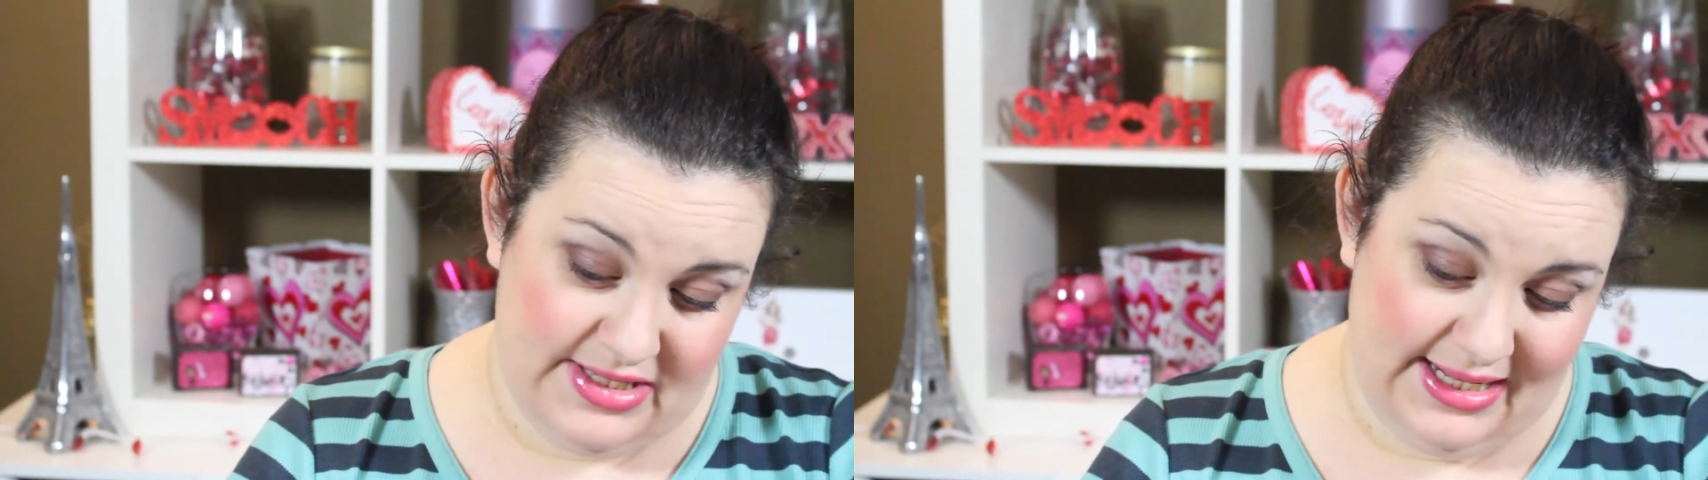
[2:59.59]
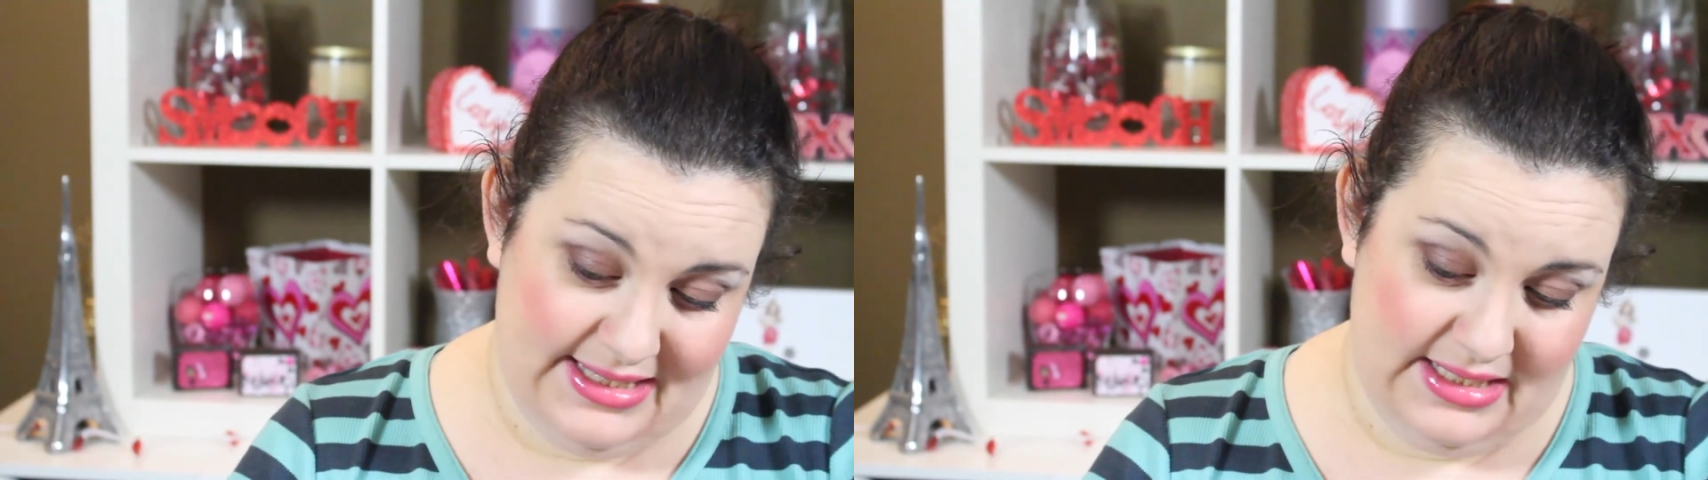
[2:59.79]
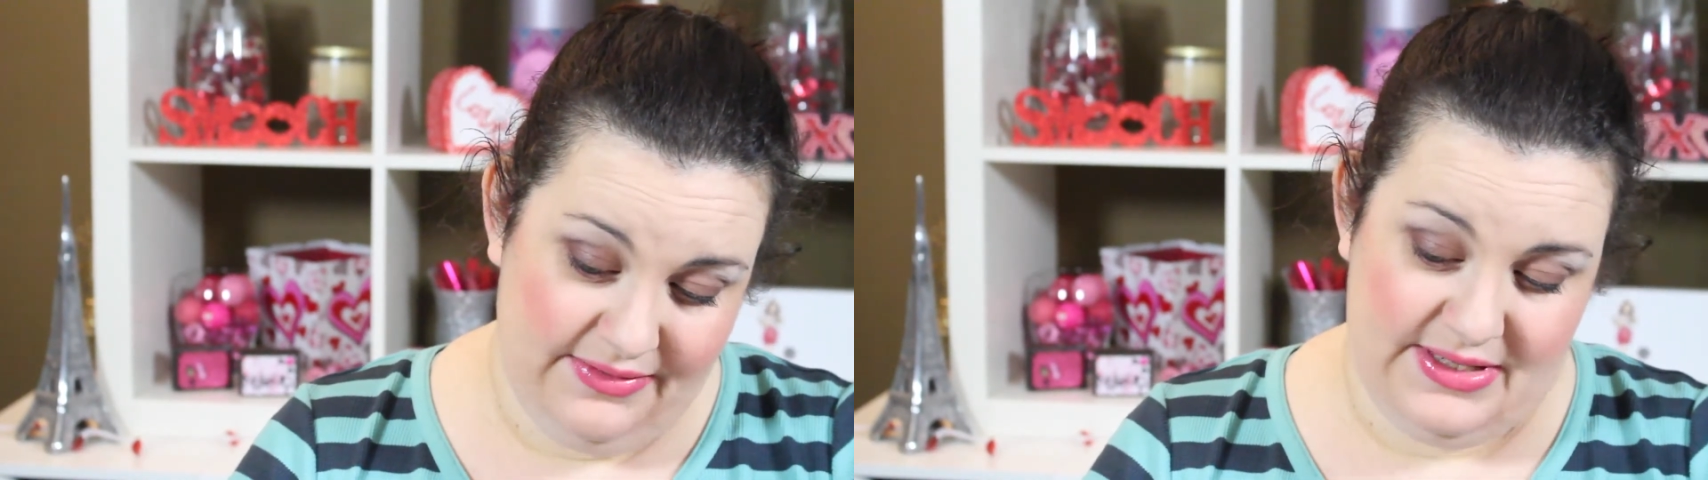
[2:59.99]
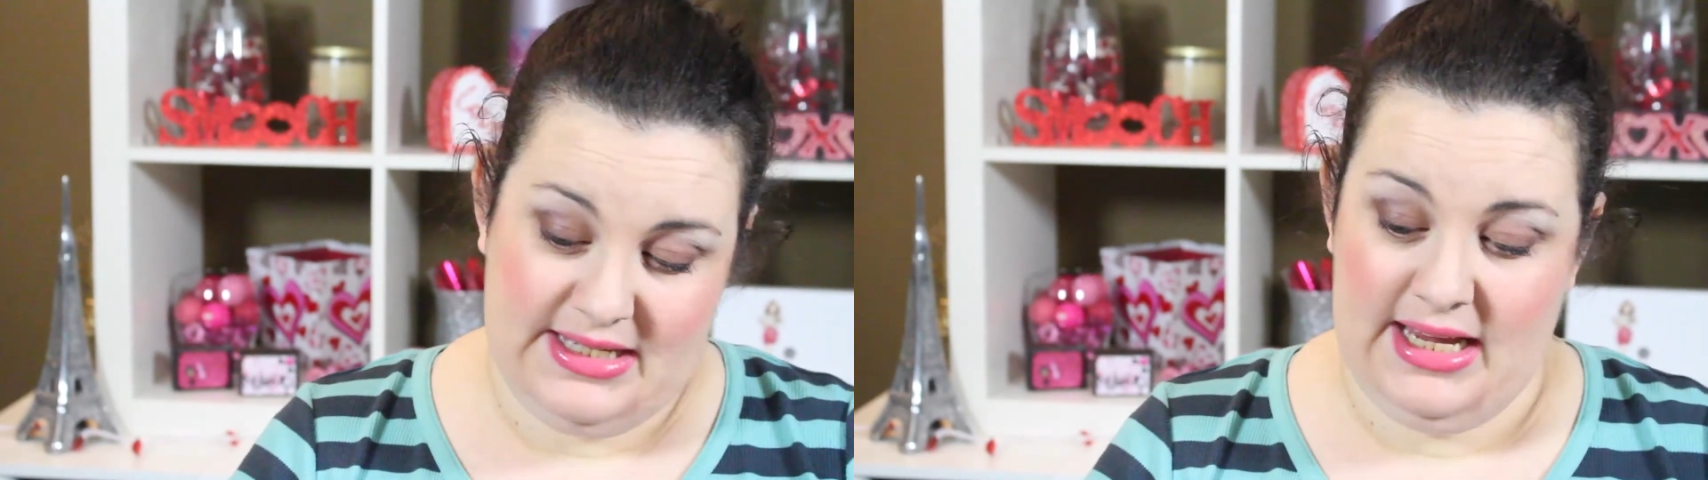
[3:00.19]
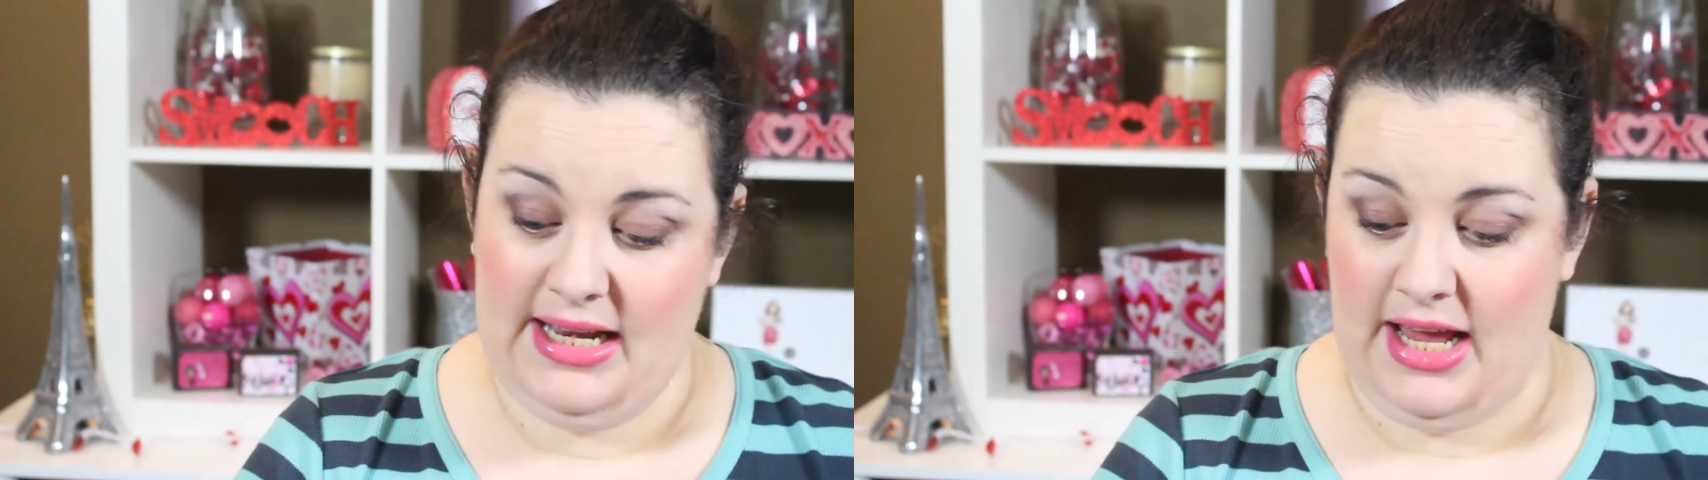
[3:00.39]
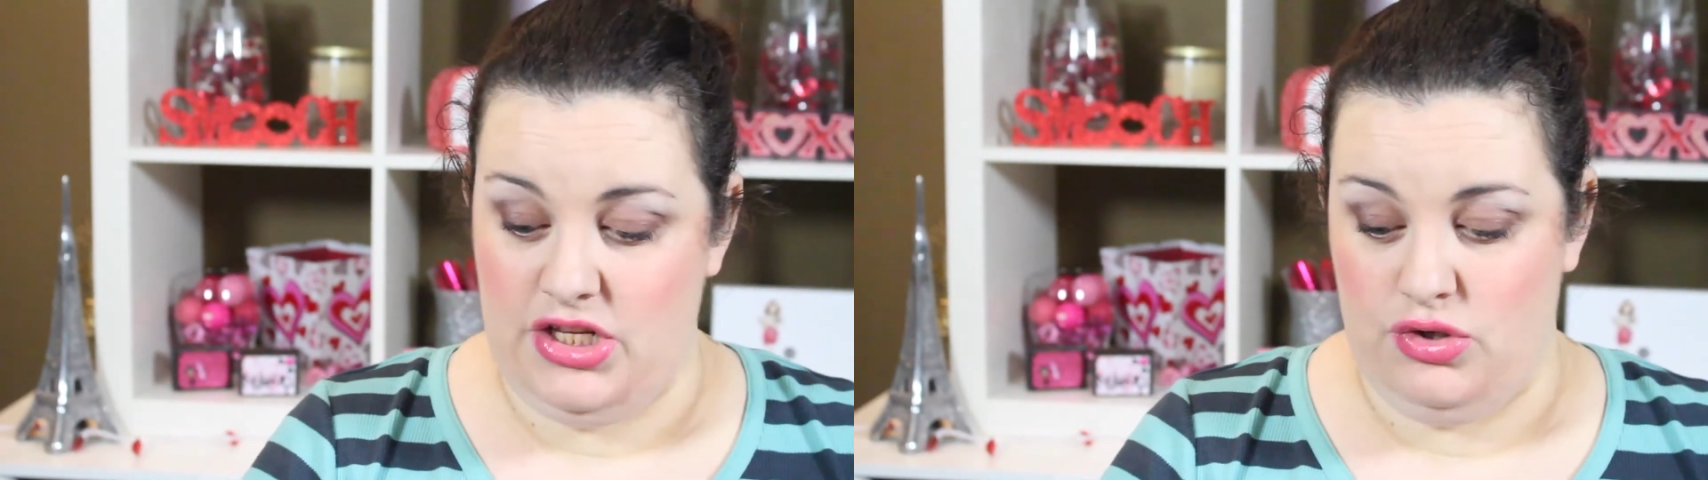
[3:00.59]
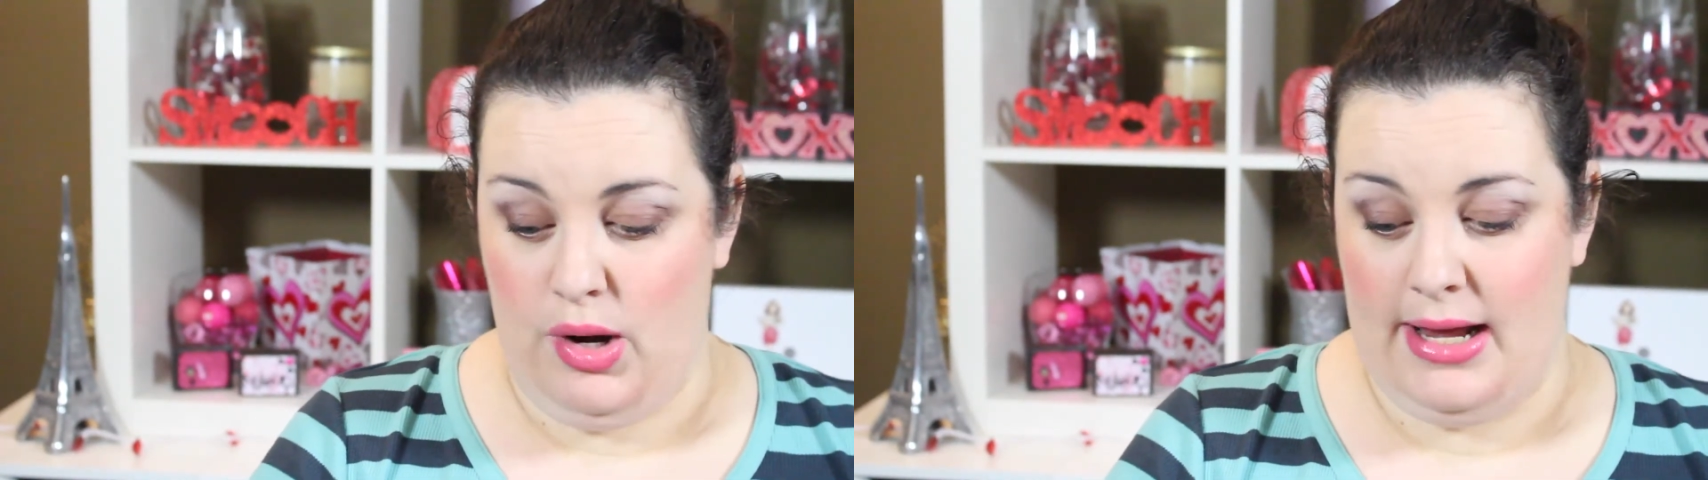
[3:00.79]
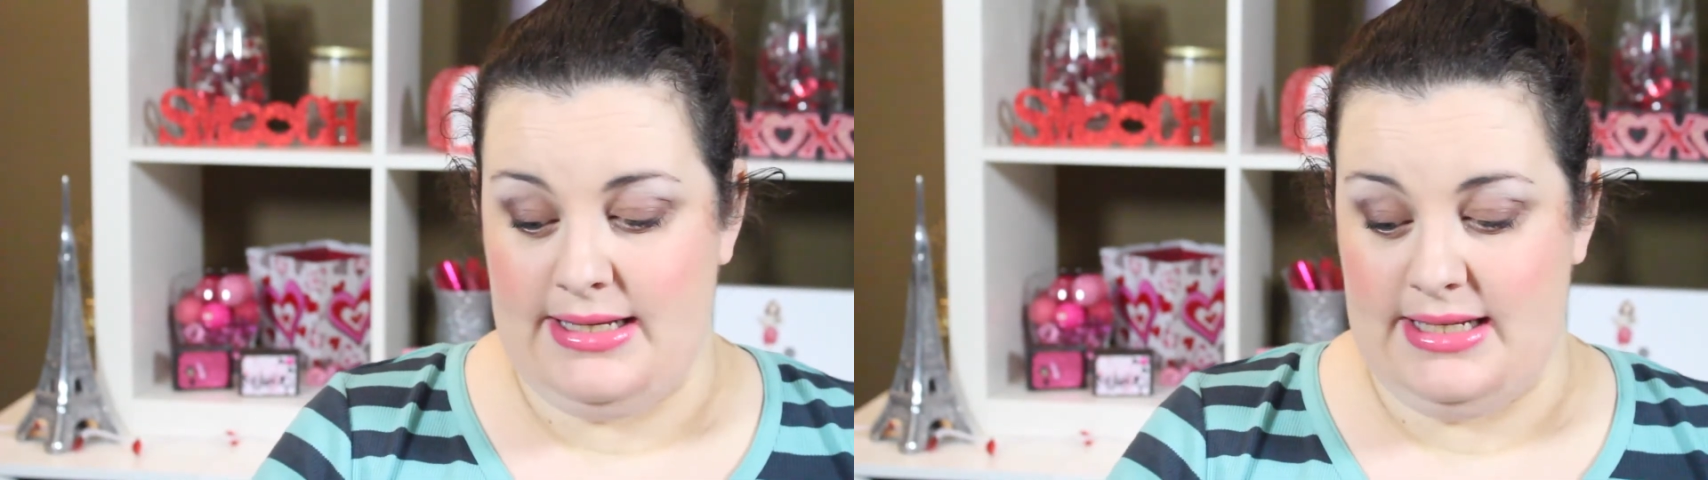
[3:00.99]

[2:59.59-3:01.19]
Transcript: sensitive skin and dry